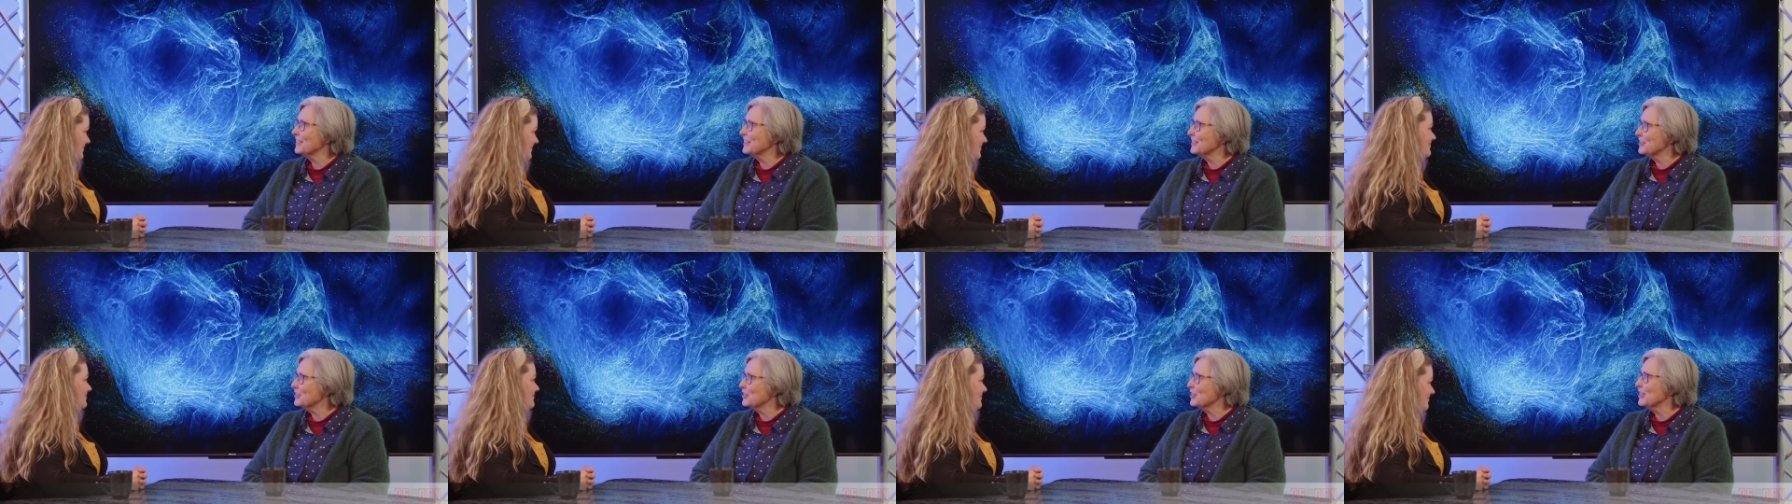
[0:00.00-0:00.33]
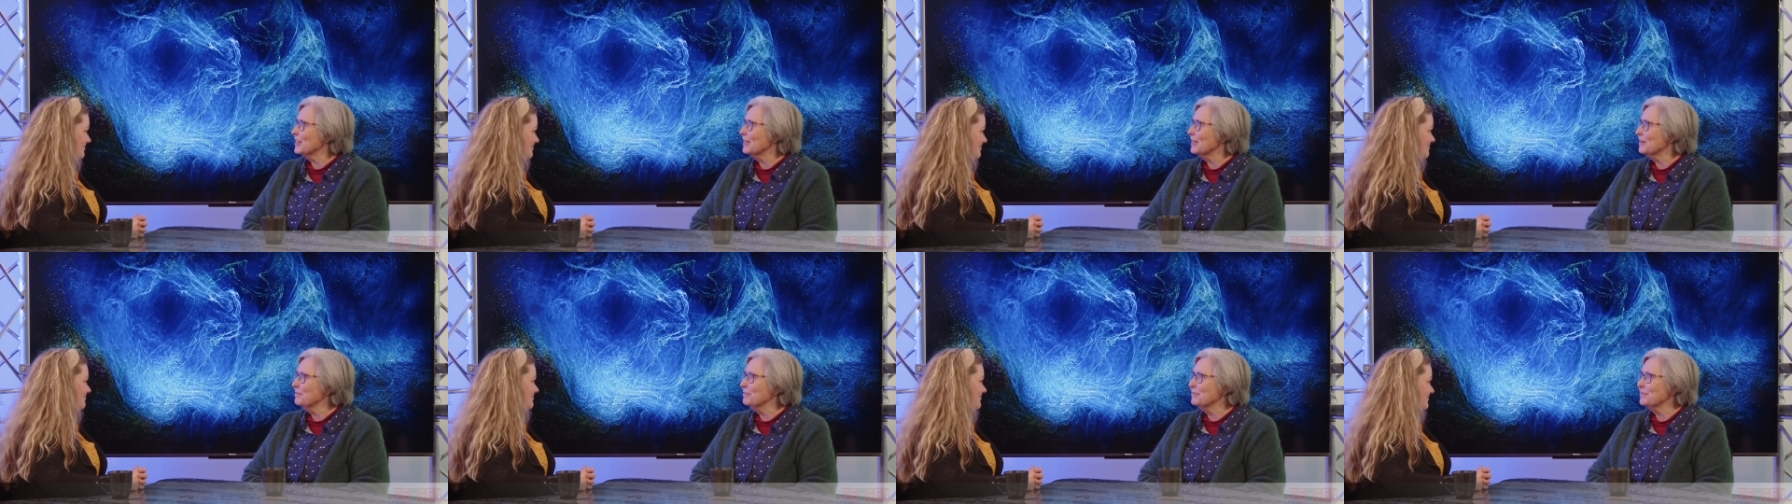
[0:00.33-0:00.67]
at
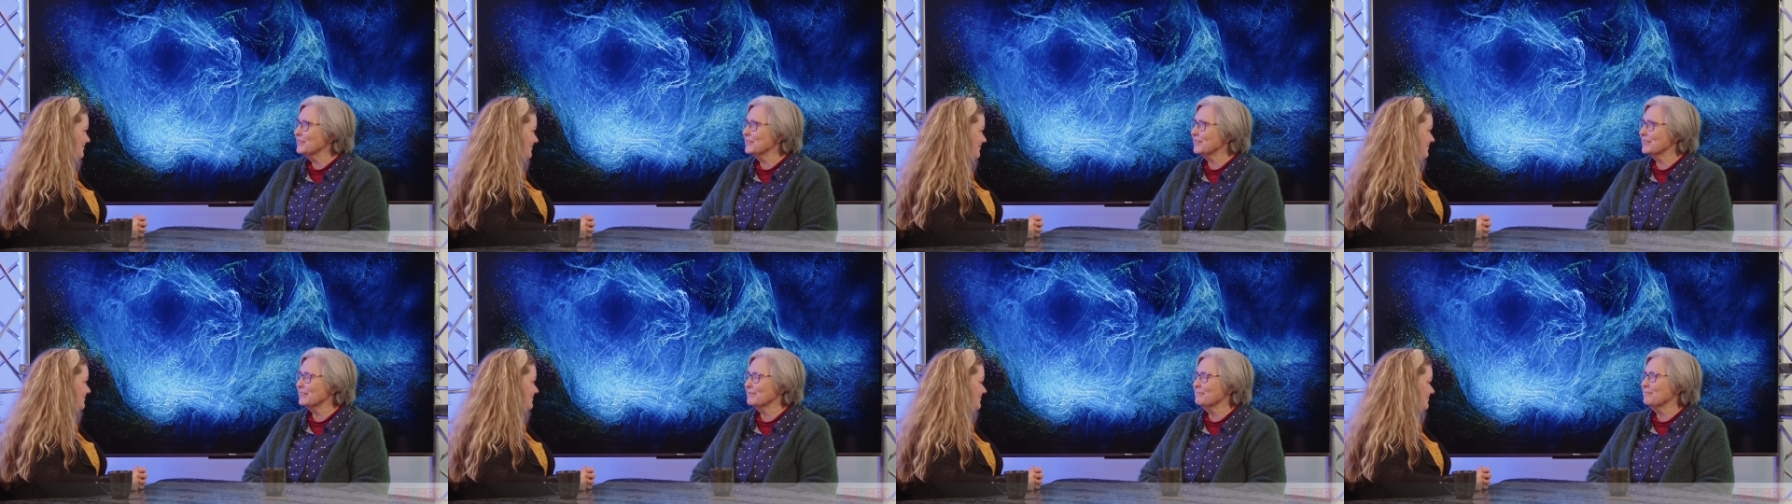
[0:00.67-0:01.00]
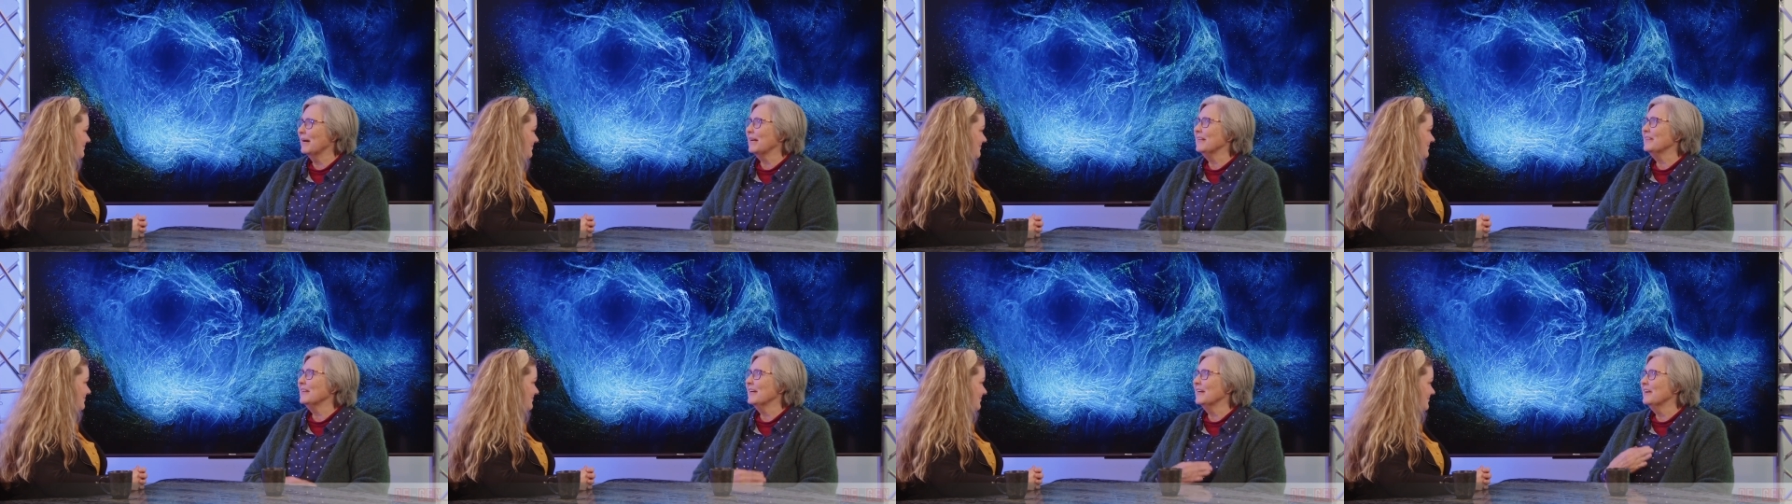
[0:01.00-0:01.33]
times,
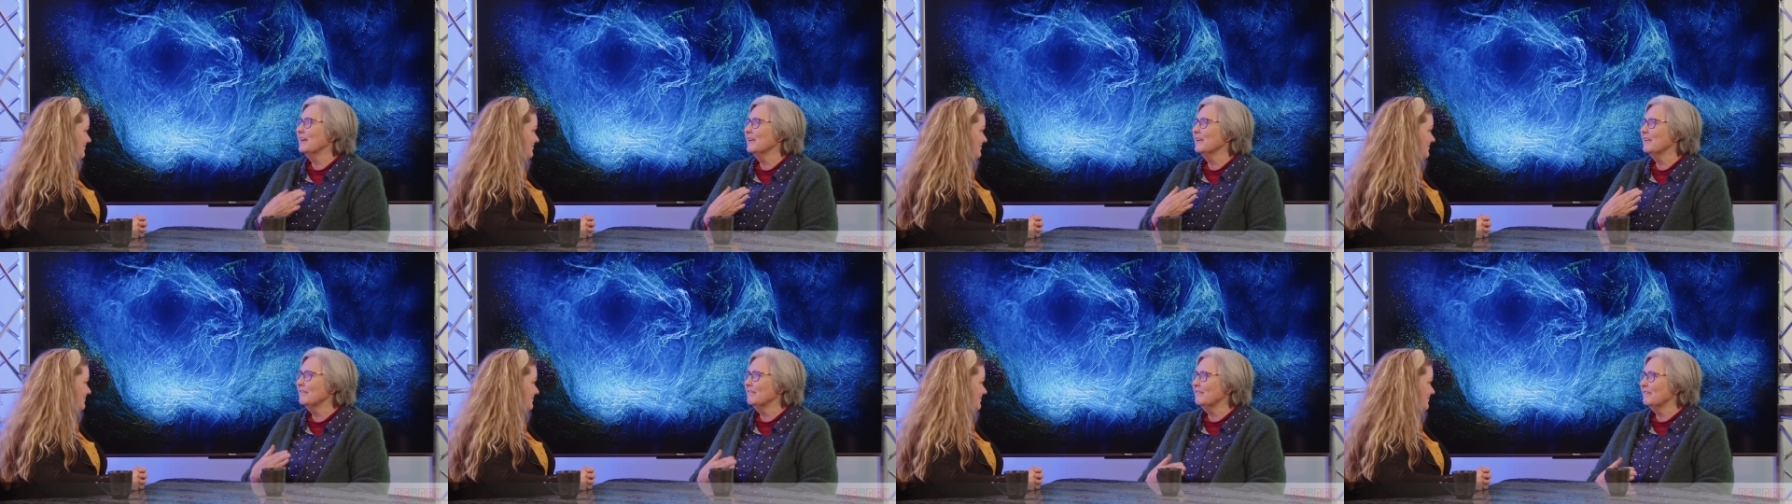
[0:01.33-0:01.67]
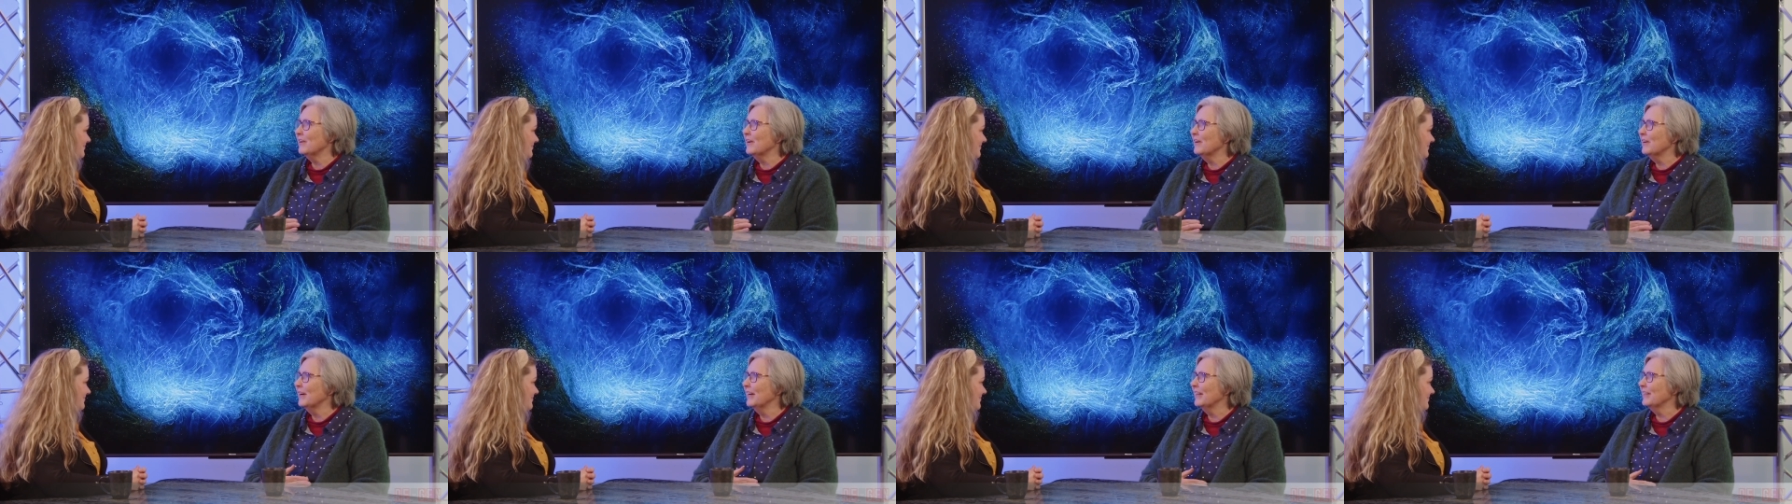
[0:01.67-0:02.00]
but then I
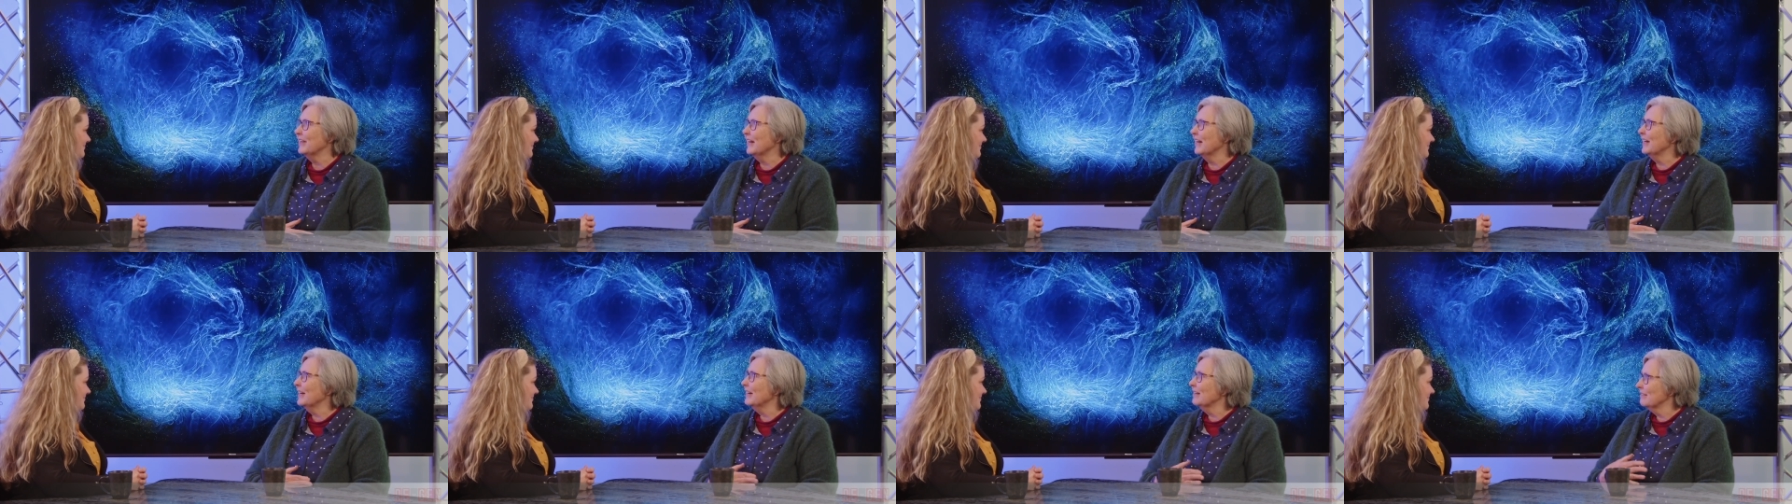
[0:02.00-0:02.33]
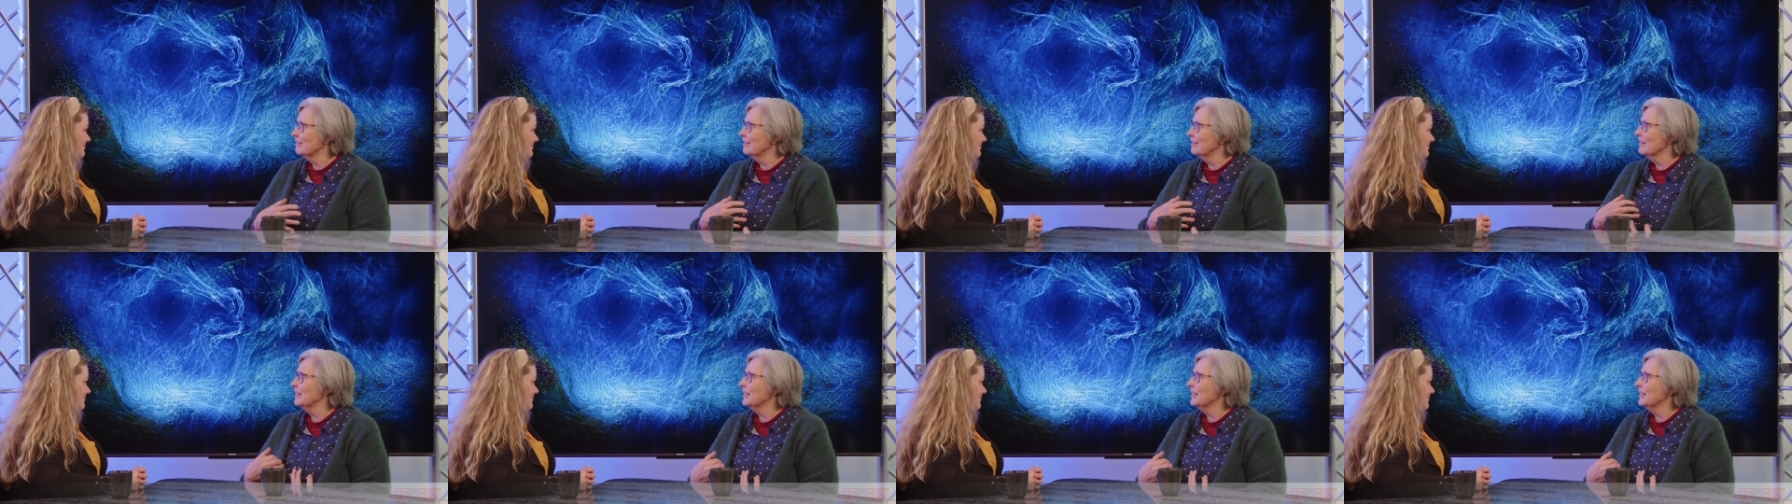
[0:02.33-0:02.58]
find that,